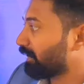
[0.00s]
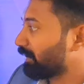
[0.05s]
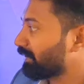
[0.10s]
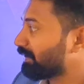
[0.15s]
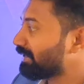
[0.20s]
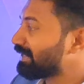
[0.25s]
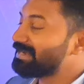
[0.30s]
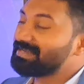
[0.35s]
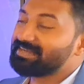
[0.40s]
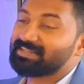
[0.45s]

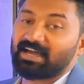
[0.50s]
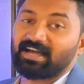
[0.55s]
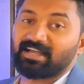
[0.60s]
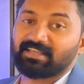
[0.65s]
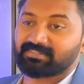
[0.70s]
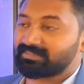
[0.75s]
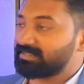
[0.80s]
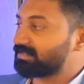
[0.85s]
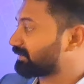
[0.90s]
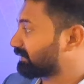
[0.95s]
need
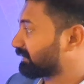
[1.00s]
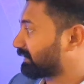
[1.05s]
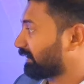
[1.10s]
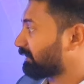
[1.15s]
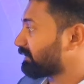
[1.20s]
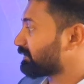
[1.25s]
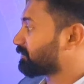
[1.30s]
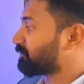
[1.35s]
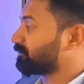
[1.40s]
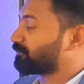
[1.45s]

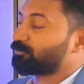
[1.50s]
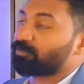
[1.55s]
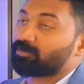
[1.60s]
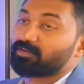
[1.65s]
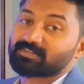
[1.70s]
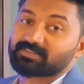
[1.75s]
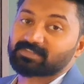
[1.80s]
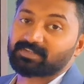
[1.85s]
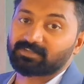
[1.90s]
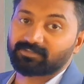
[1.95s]
assistance
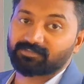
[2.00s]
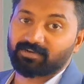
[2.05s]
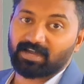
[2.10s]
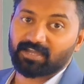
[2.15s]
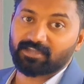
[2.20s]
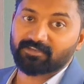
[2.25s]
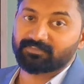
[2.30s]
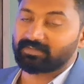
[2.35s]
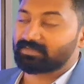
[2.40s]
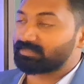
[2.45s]
for
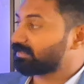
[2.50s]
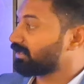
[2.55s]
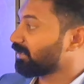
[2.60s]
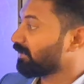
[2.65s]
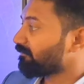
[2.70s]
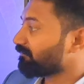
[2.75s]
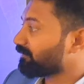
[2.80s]
survival.